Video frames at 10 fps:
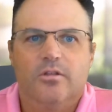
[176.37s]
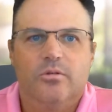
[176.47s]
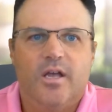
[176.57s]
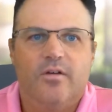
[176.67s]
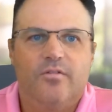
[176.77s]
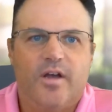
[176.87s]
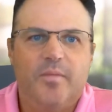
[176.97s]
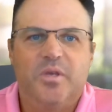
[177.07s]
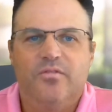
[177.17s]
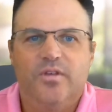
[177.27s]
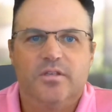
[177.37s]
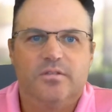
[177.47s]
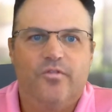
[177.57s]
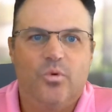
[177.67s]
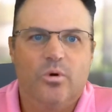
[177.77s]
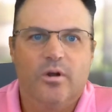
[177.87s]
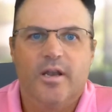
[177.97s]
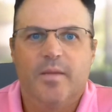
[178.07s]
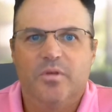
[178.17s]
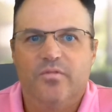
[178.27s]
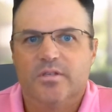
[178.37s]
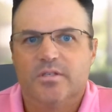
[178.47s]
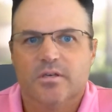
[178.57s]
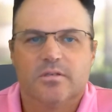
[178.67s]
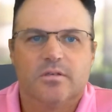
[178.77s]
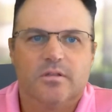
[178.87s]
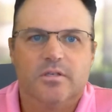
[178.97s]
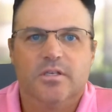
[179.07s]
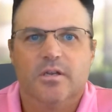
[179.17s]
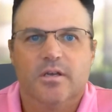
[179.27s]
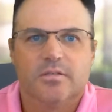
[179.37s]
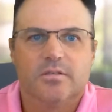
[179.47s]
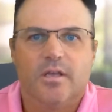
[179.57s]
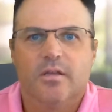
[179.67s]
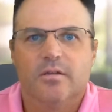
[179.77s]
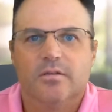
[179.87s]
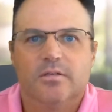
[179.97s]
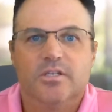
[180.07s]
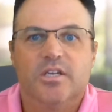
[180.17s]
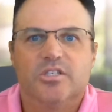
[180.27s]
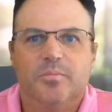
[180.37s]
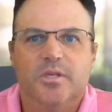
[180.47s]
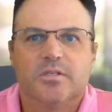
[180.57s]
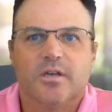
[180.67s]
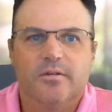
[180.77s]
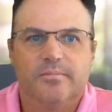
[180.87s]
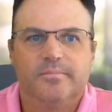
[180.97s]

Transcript: You'd have IPv4 and IPv6 on the DNS and DHCP side.